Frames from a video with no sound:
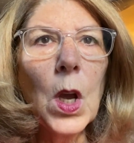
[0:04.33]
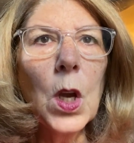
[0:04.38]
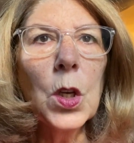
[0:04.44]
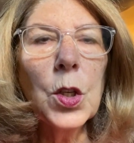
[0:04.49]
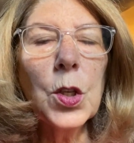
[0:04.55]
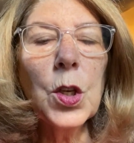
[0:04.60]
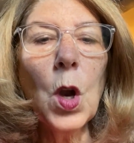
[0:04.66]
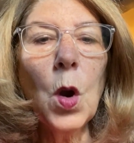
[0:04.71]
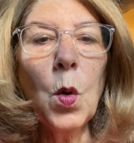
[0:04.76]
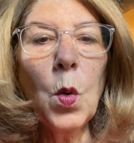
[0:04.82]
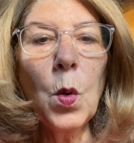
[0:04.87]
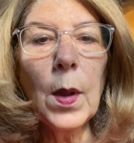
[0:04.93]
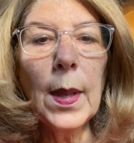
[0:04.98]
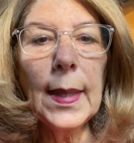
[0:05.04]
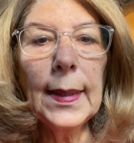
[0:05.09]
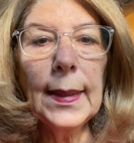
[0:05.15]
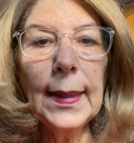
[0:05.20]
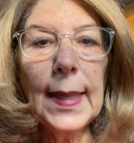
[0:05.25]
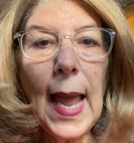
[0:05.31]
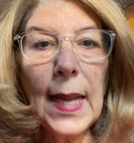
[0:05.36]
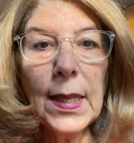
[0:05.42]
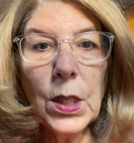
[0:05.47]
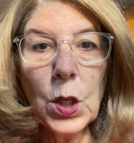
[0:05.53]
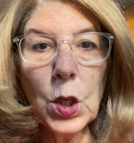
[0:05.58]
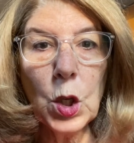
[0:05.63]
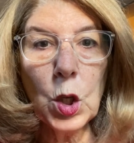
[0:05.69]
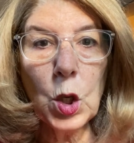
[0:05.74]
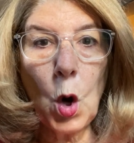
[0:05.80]
So
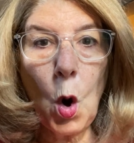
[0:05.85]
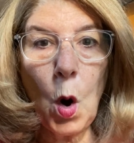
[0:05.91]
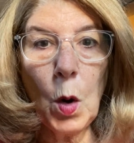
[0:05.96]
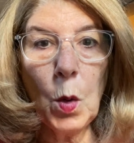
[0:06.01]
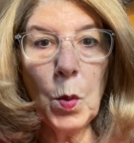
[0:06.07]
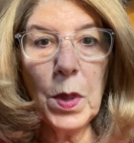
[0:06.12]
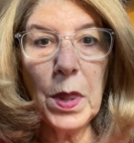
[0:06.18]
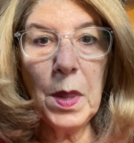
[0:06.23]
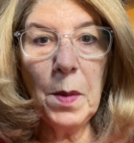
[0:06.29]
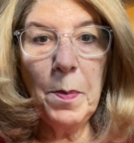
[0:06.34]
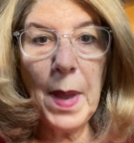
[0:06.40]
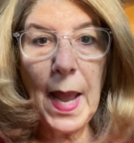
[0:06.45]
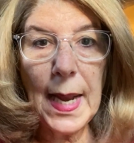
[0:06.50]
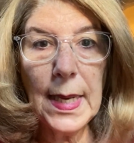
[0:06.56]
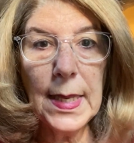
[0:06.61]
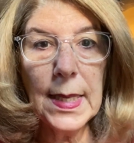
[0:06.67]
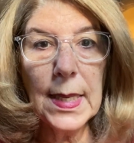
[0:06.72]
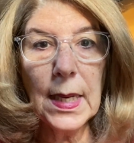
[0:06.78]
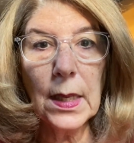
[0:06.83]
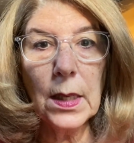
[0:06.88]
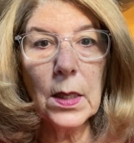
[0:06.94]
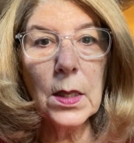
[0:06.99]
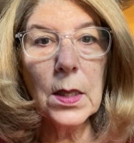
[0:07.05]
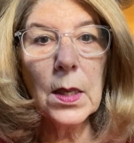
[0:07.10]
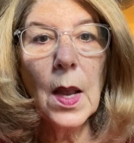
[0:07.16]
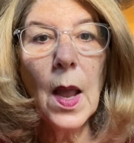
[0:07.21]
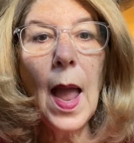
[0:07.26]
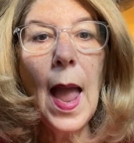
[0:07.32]
let's start with the basics.
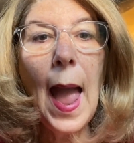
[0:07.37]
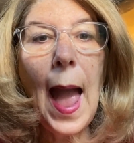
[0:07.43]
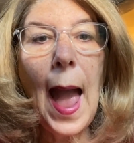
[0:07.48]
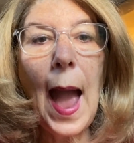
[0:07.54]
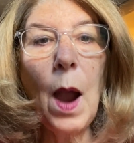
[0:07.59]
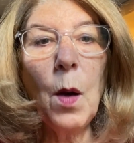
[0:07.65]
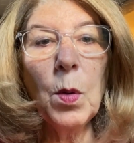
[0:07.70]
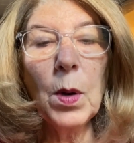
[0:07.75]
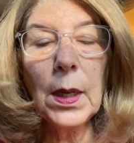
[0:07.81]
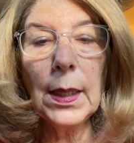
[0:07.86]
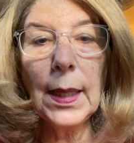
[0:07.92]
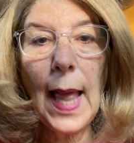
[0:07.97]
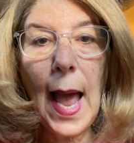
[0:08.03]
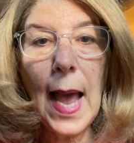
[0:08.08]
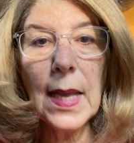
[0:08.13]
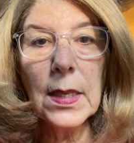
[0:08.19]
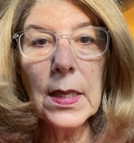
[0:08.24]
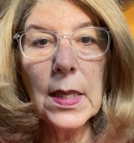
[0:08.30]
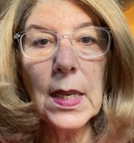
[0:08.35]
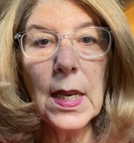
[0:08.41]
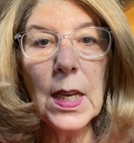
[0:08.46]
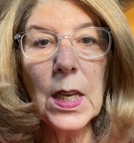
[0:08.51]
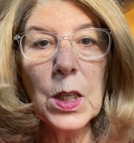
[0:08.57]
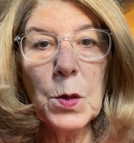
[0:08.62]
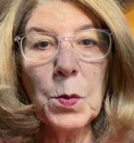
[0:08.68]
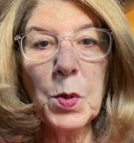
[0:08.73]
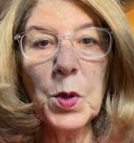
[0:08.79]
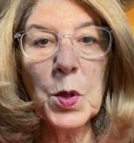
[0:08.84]
Our class
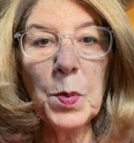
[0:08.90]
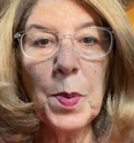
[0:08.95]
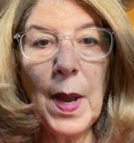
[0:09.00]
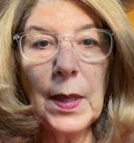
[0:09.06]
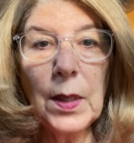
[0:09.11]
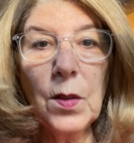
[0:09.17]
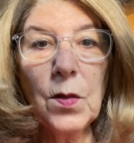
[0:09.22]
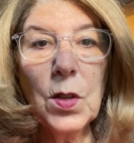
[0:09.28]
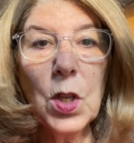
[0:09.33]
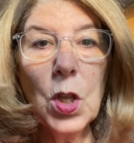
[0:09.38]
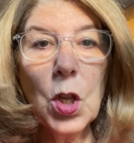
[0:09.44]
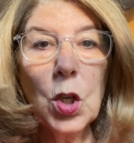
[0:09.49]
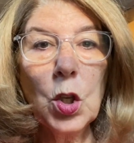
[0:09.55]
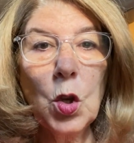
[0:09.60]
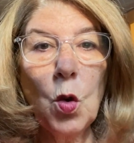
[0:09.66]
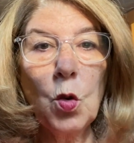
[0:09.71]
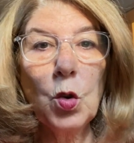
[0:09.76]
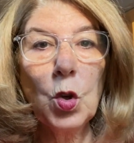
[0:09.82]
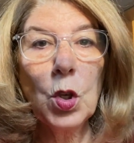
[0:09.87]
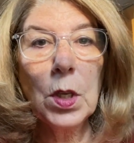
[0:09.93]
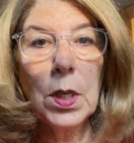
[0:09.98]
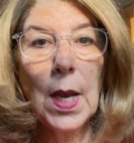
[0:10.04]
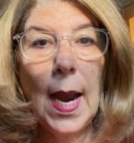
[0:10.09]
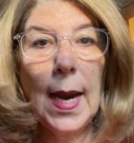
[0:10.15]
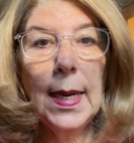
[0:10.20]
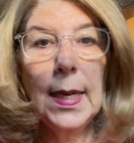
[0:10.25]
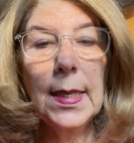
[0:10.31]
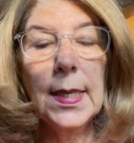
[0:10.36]
is Perspectives in the Social
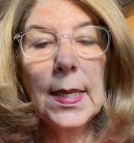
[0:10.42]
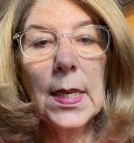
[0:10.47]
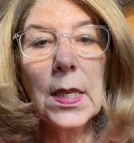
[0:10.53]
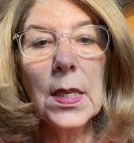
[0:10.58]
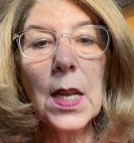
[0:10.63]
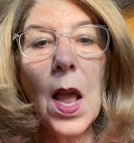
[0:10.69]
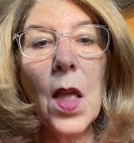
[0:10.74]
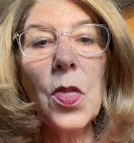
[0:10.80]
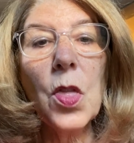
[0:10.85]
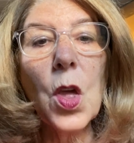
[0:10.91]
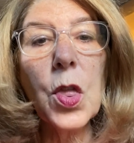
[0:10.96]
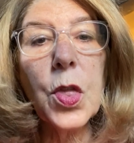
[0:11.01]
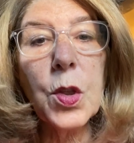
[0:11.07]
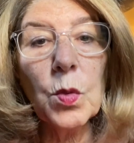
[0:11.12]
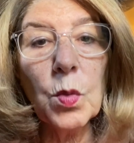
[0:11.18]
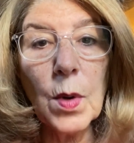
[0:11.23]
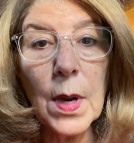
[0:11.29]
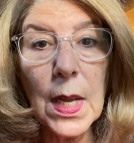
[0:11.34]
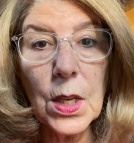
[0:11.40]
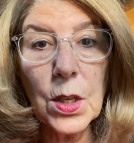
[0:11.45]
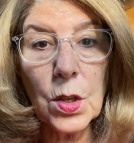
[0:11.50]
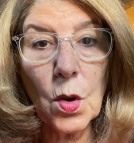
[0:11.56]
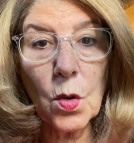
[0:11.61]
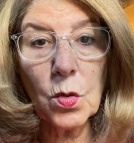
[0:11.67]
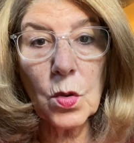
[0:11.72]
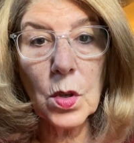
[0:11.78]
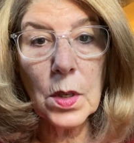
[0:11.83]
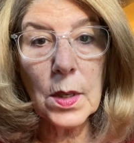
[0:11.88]
Sciences, and the 3
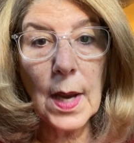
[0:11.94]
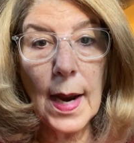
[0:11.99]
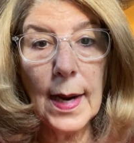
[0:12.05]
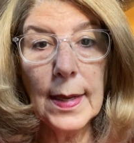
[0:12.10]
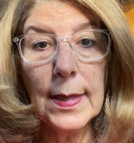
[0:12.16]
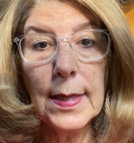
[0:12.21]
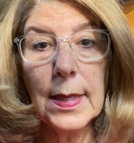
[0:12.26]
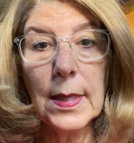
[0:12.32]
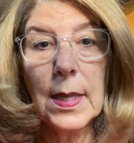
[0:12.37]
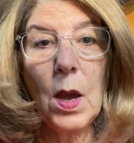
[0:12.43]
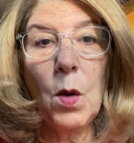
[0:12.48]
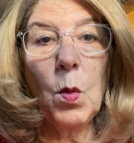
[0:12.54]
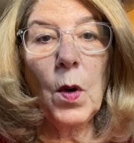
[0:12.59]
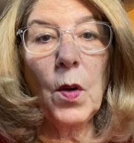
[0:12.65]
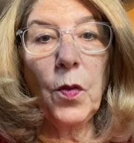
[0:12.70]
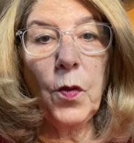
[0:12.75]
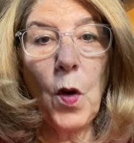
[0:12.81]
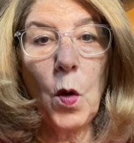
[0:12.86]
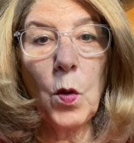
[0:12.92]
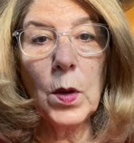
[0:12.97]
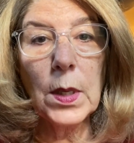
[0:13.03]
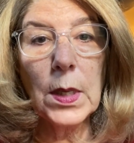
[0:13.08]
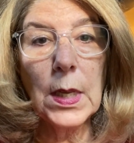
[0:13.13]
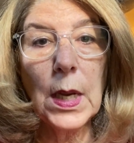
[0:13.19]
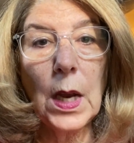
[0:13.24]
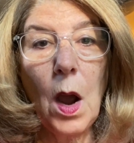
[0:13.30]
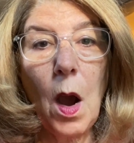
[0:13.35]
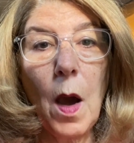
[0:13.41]
social sciences that we're
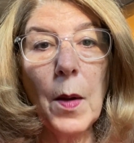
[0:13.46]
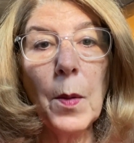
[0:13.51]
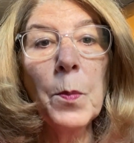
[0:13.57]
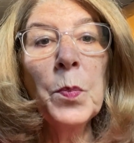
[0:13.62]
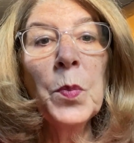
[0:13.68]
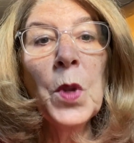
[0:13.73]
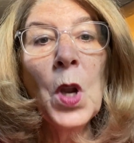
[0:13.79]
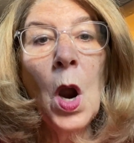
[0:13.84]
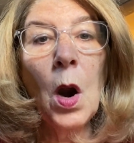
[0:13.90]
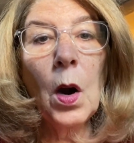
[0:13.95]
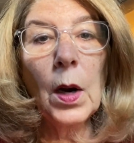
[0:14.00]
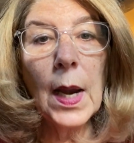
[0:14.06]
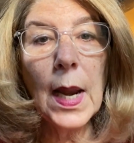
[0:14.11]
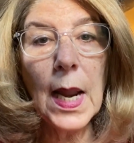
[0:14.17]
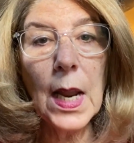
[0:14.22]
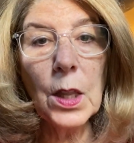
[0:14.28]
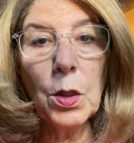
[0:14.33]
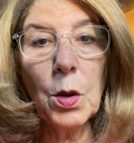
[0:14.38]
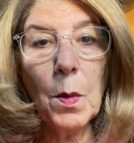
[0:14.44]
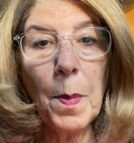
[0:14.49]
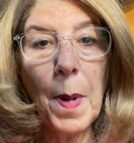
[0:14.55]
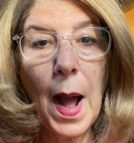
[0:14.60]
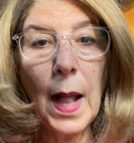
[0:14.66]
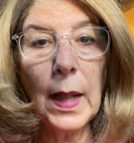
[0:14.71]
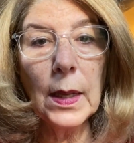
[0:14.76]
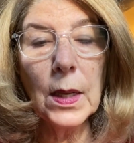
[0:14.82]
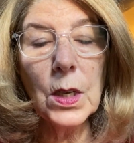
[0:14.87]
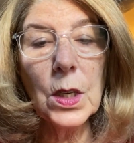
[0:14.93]
focusing on are
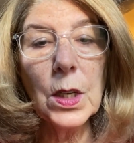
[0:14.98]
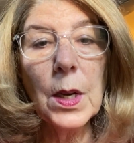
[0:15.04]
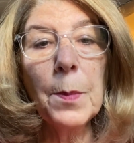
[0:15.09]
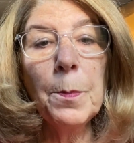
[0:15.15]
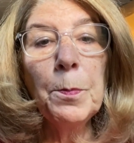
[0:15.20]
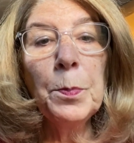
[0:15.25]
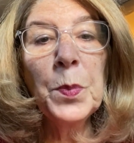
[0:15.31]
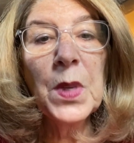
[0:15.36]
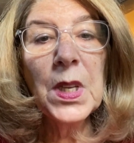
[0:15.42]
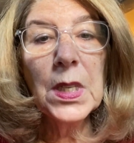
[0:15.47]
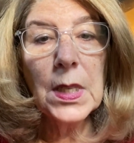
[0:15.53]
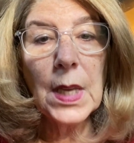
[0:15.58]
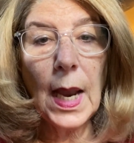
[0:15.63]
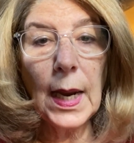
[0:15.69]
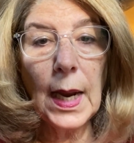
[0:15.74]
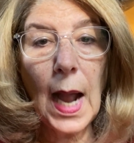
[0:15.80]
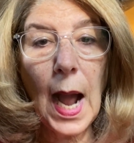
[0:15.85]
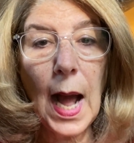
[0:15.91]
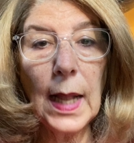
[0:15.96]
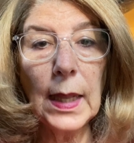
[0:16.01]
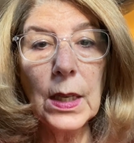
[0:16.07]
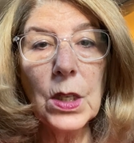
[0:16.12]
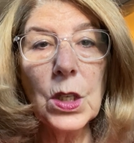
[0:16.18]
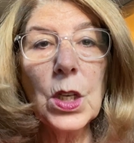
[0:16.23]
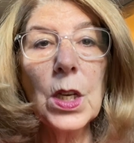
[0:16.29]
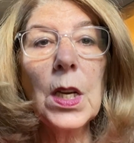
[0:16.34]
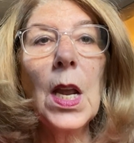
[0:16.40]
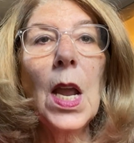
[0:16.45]
anthropology,
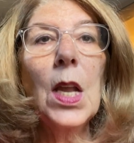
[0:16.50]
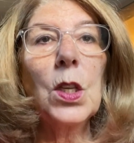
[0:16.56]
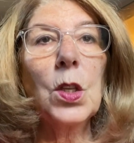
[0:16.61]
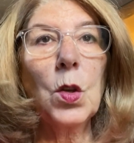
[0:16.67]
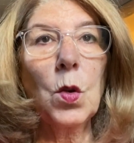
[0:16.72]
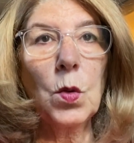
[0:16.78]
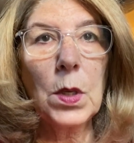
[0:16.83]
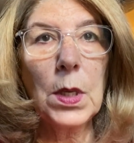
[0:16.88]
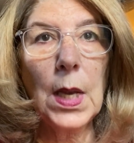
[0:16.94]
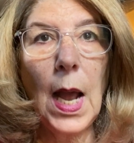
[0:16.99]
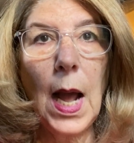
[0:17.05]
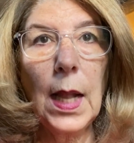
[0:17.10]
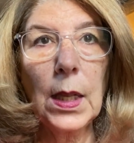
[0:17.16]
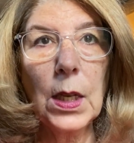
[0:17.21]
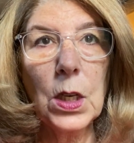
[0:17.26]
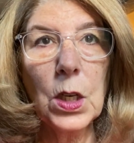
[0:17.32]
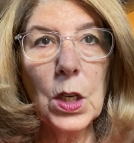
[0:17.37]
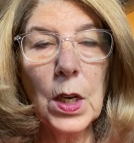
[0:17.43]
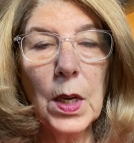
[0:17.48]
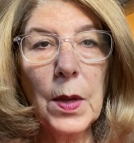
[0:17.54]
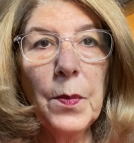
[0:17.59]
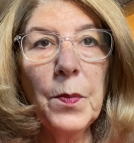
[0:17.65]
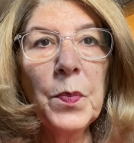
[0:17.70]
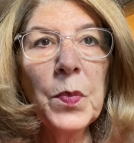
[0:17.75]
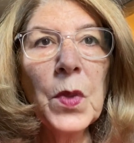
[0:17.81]
psychology, and sociology.